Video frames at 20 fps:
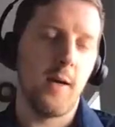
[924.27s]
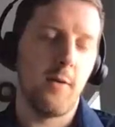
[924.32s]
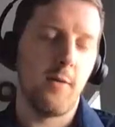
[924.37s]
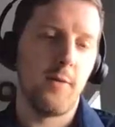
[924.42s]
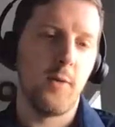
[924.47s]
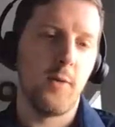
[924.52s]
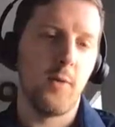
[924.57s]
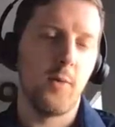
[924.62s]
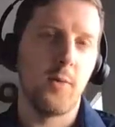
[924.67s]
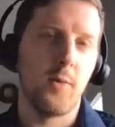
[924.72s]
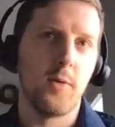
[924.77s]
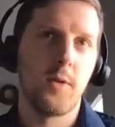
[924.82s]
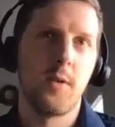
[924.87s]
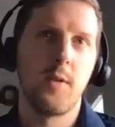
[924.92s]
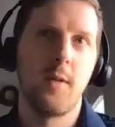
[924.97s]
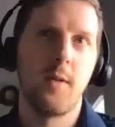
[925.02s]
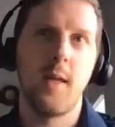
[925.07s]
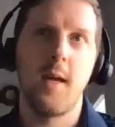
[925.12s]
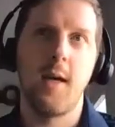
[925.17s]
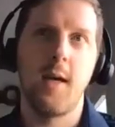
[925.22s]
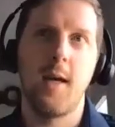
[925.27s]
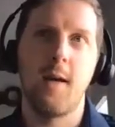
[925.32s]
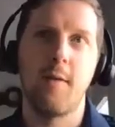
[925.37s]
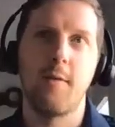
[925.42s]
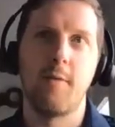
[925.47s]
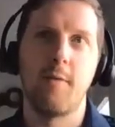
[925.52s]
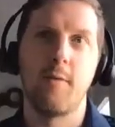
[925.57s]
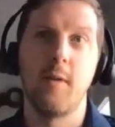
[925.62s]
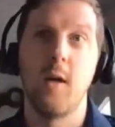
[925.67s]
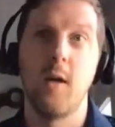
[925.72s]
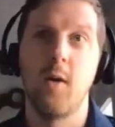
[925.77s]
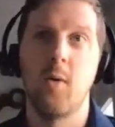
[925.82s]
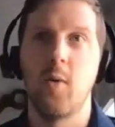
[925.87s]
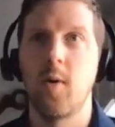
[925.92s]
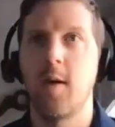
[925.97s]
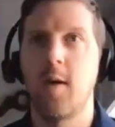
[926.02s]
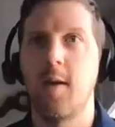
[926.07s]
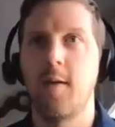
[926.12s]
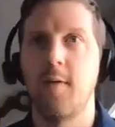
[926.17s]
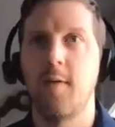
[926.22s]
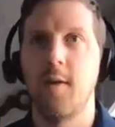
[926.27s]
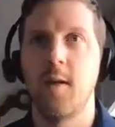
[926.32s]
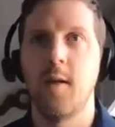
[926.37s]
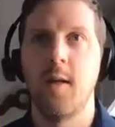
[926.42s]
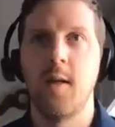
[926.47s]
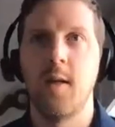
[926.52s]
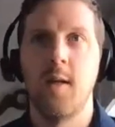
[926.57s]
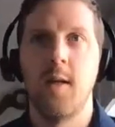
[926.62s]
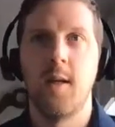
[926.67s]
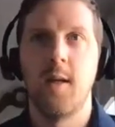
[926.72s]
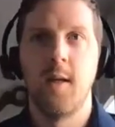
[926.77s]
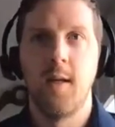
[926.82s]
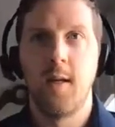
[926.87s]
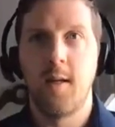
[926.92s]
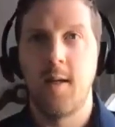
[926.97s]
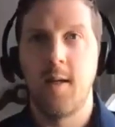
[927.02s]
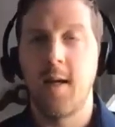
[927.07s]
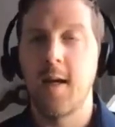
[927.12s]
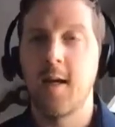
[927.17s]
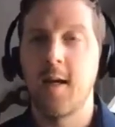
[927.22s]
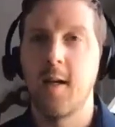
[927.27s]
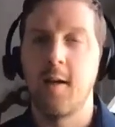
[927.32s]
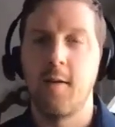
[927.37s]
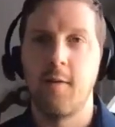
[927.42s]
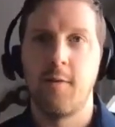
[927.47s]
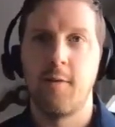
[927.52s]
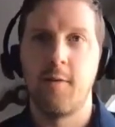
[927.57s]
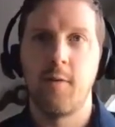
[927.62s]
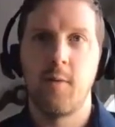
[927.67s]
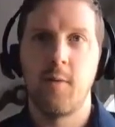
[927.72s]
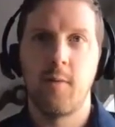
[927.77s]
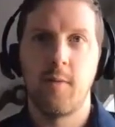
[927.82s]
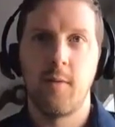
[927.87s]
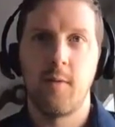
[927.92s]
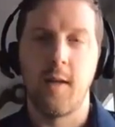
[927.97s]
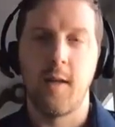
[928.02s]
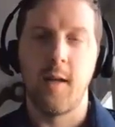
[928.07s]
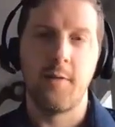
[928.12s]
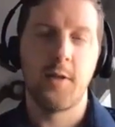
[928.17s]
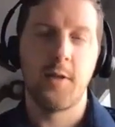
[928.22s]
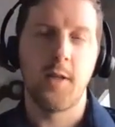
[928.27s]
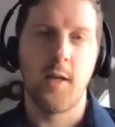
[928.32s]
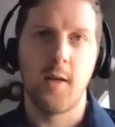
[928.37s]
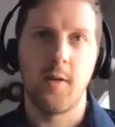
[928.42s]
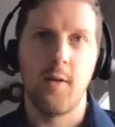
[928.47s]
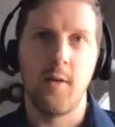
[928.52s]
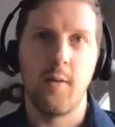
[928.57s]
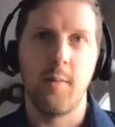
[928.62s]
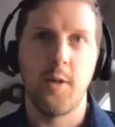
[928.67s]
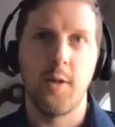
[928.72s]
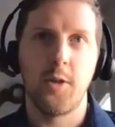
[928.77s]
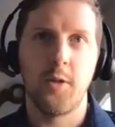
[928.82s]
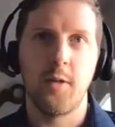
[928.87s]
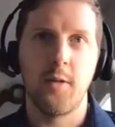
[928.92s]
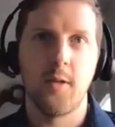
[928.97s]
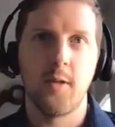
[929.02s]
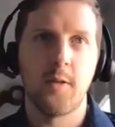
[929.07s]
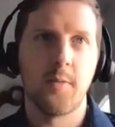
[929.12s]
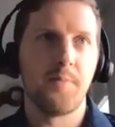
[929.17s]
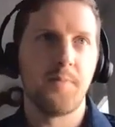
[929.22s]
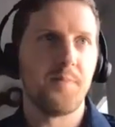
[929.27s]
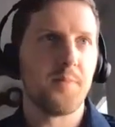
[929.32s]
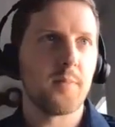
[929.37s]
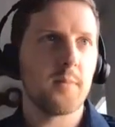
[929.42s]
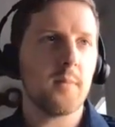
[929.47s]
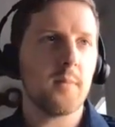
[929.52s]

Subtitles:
biofuels that have low or even negative life cycle emissions.